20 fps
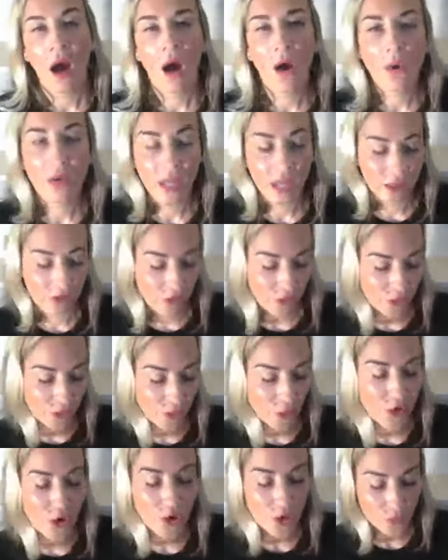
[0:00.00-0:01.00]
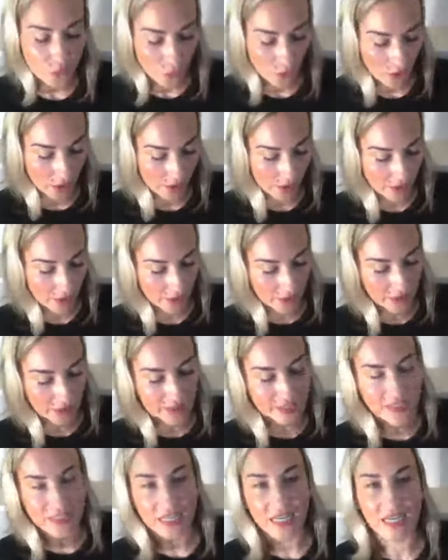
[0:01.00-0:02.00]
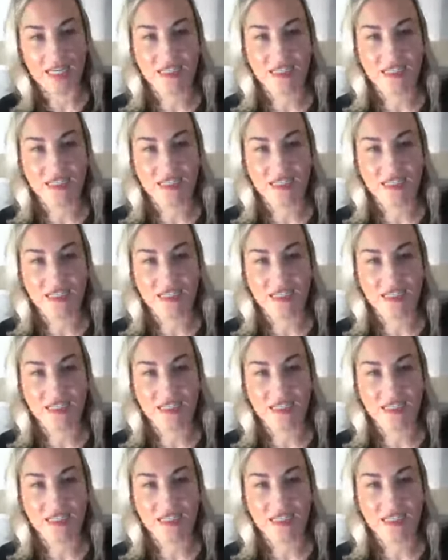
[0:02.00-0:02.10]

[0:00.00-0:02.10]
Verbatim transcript: Okay, the third one, let's see.